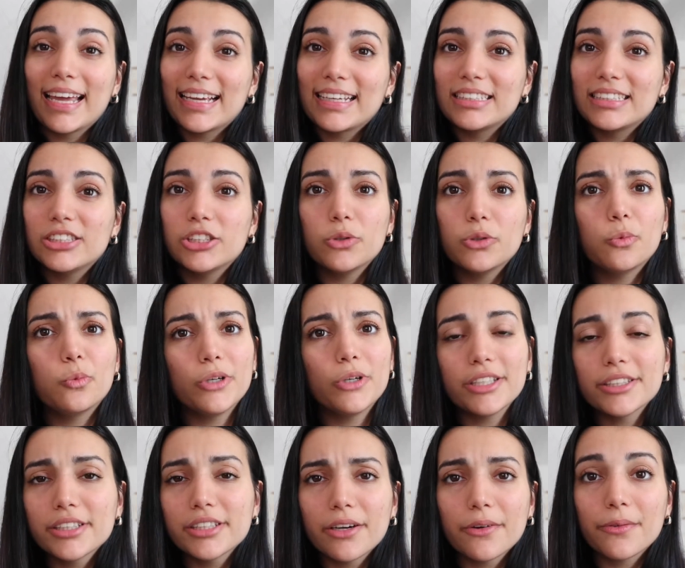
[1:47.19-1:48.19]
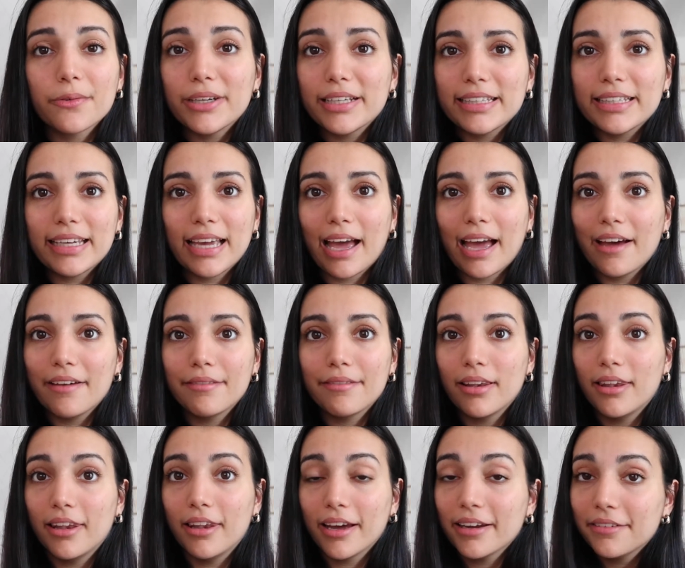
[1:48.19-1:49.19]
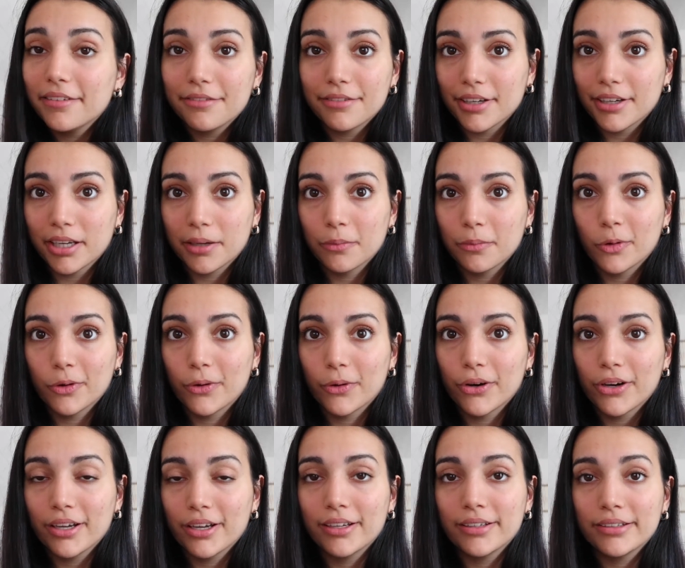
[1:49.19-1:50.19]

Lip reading: And you will not really have a life anymore